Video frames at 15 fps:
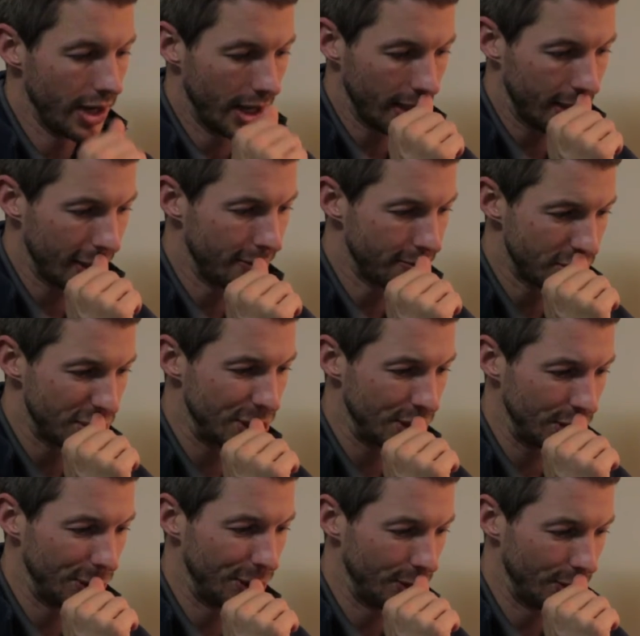when it comes
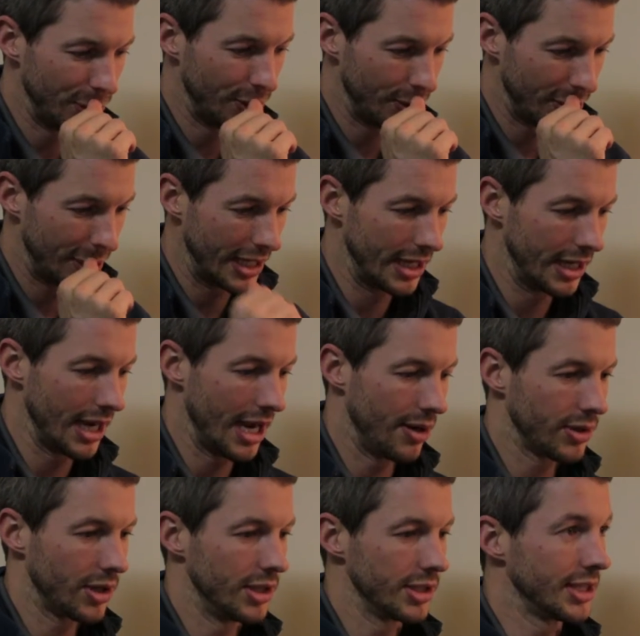to the
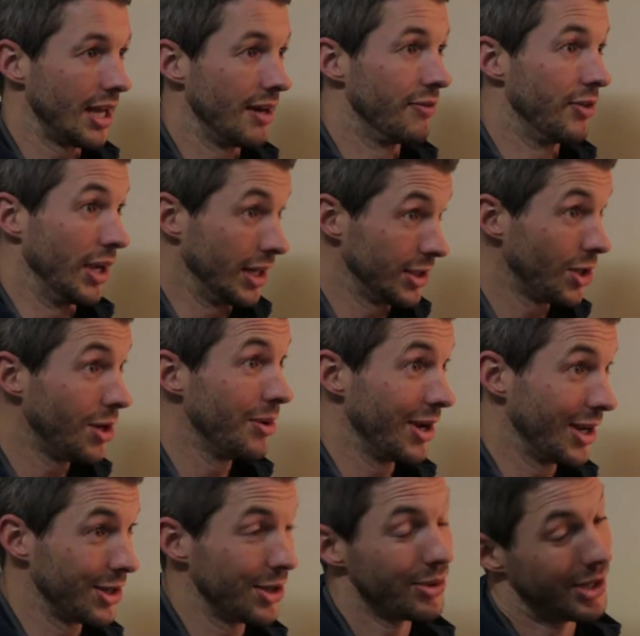alcohol side of things,
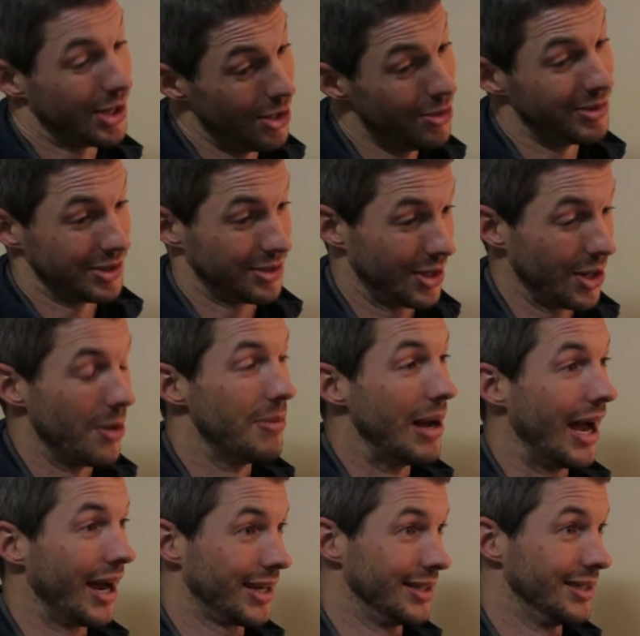you can almost go
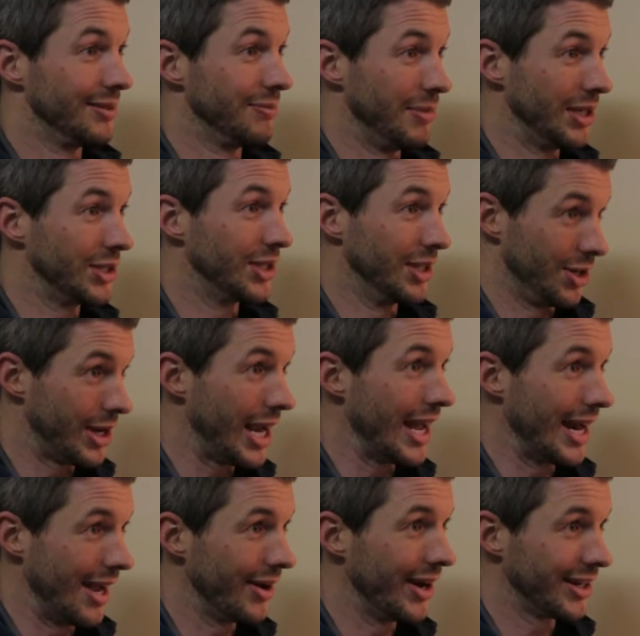back and mention you
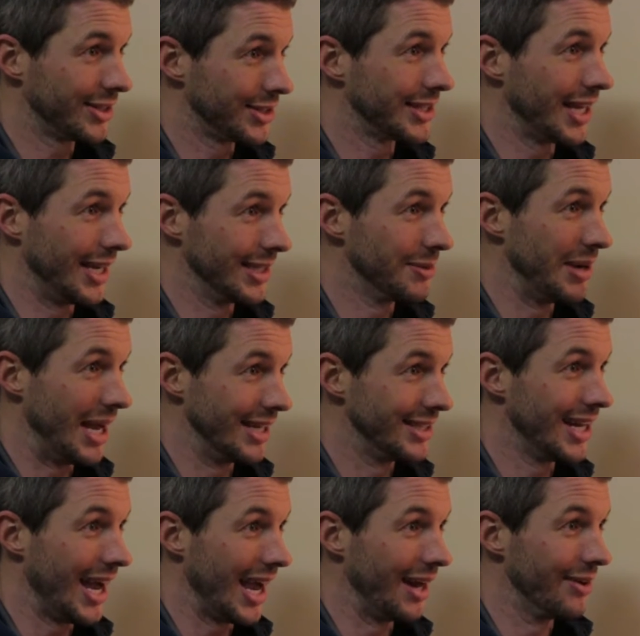can't out-exercise a bad
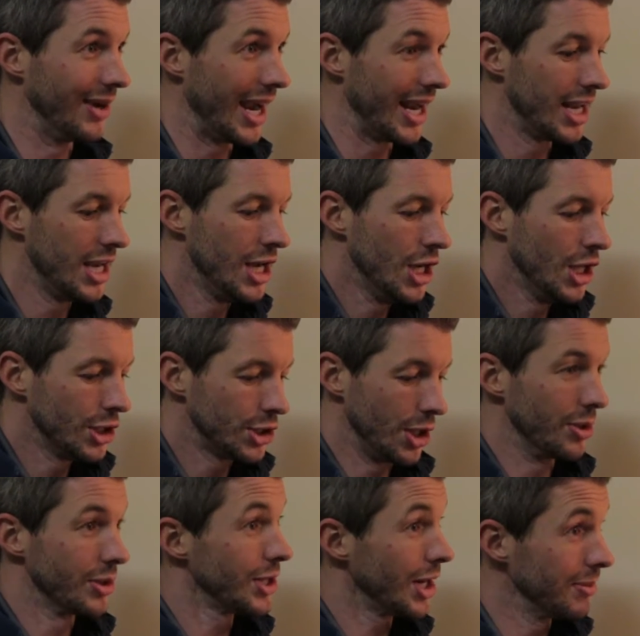diet, right? Yeah.
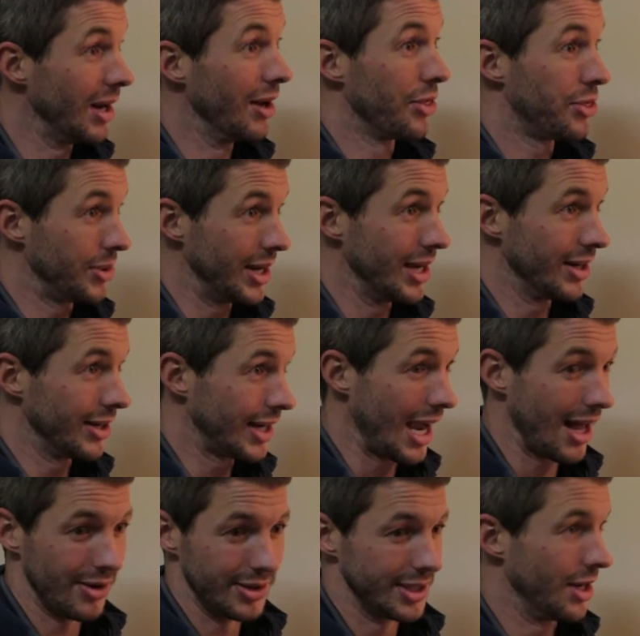So we're talking about 300
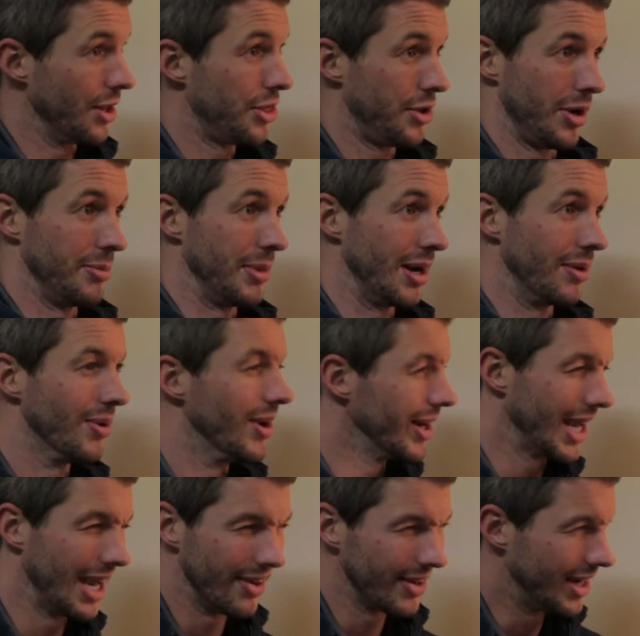calories in a 30-minute
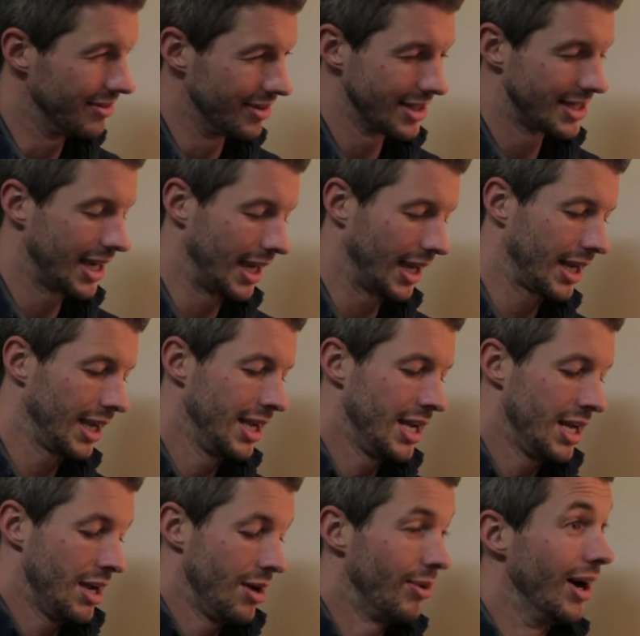workout, give or take.
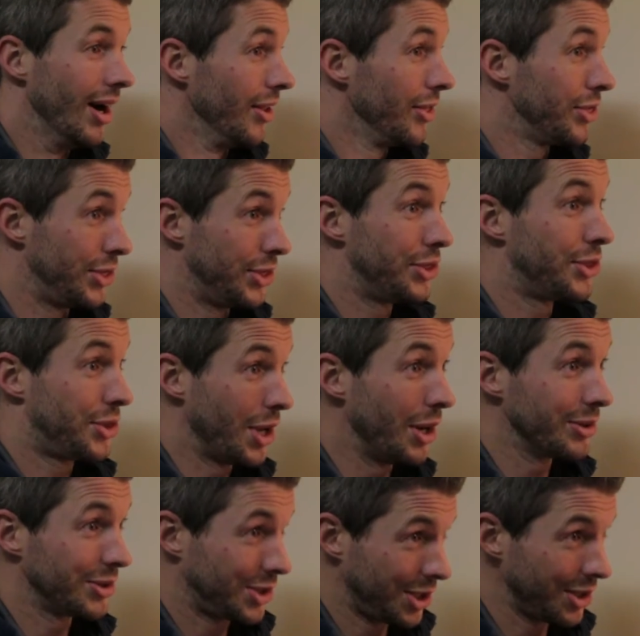Well,
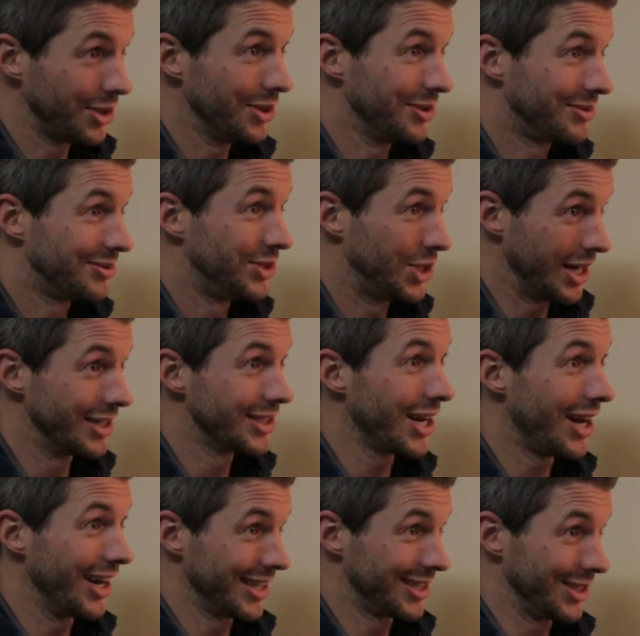those 2 gin and
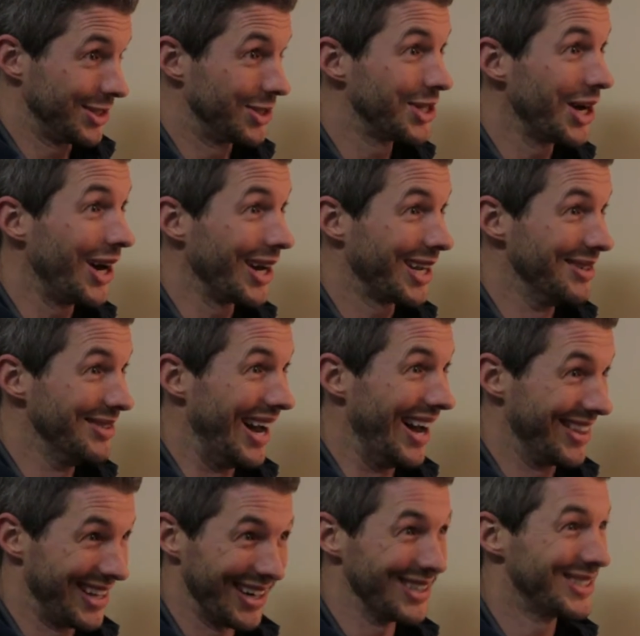tonics that you're talking
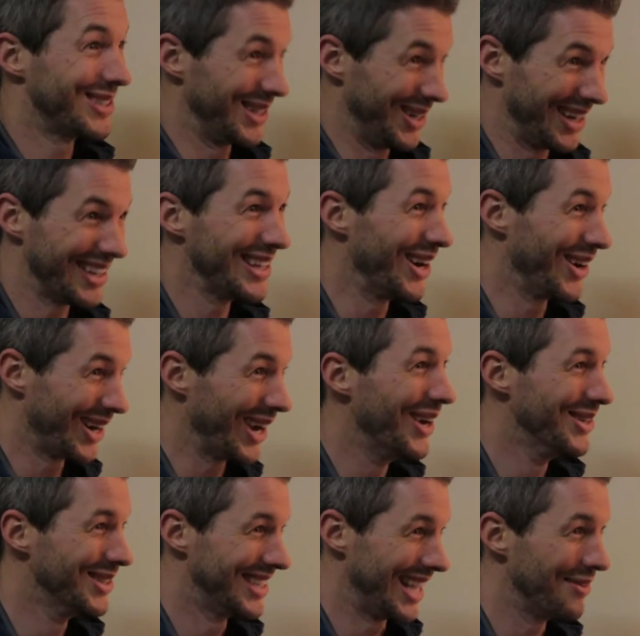about, there
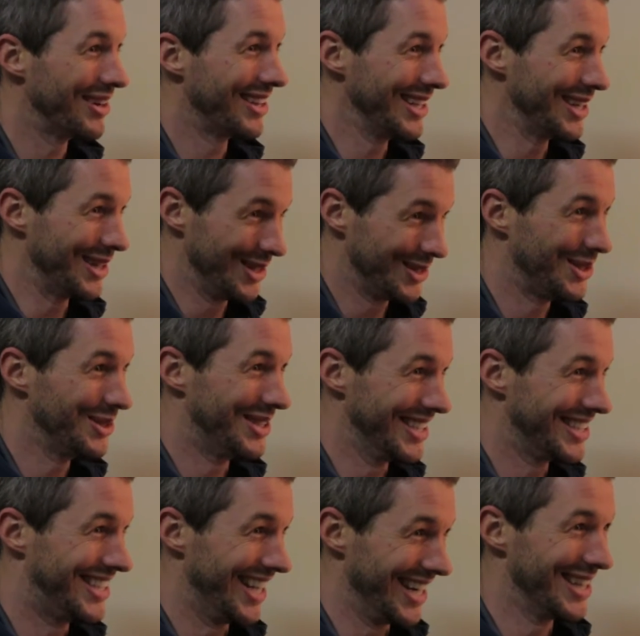goes everything that you
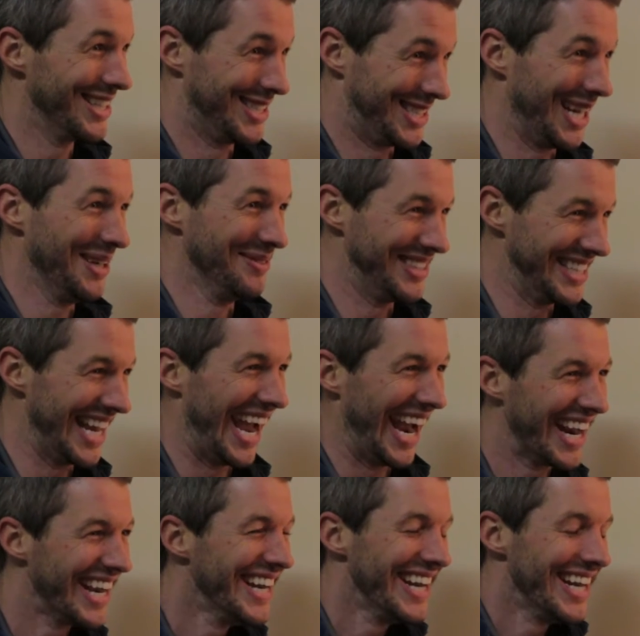just did at the gym today.
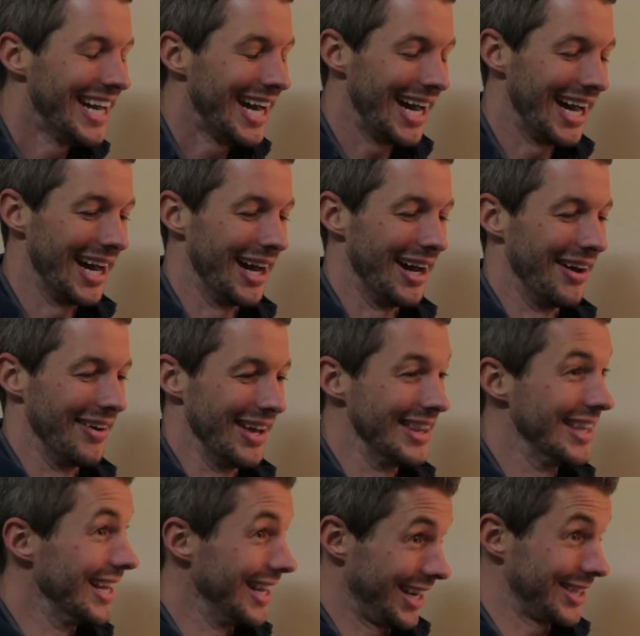Yeah.
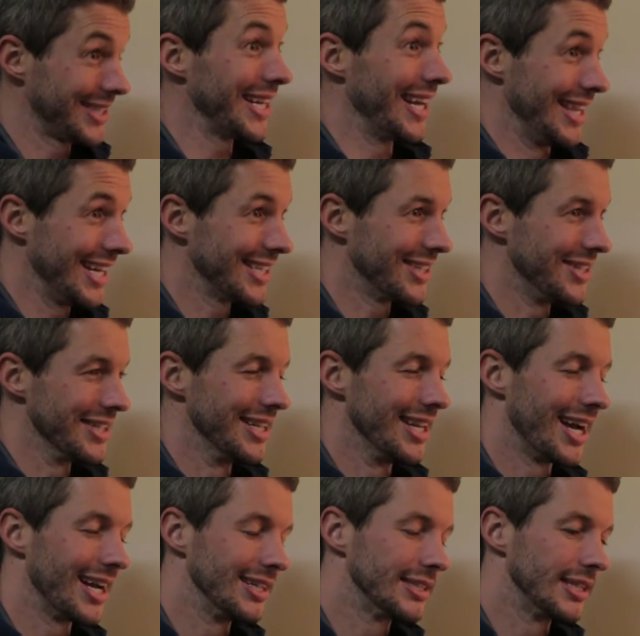And then, like you said, that's on the
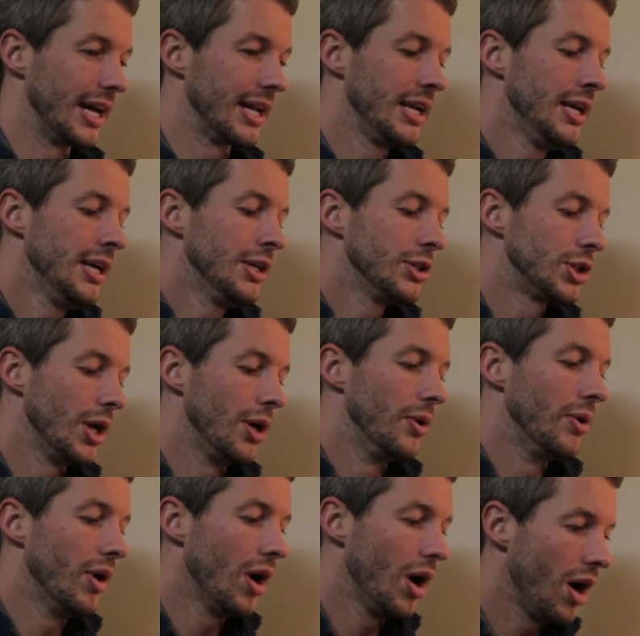lighter side.
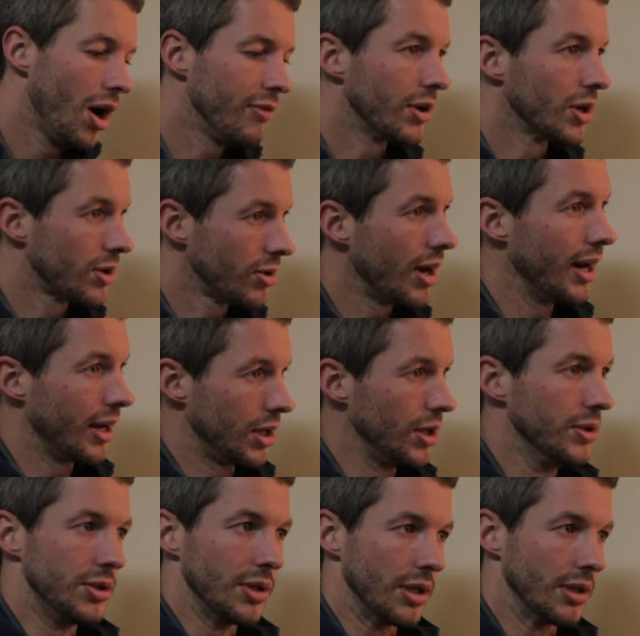So over chronic
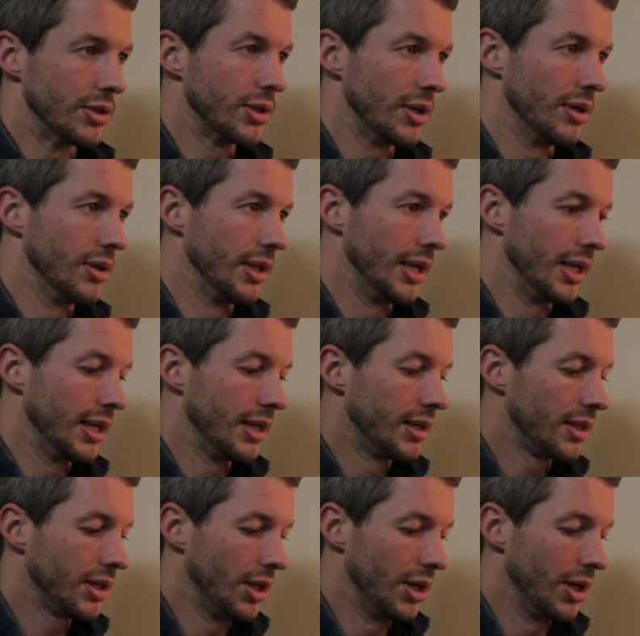use, you can certainly,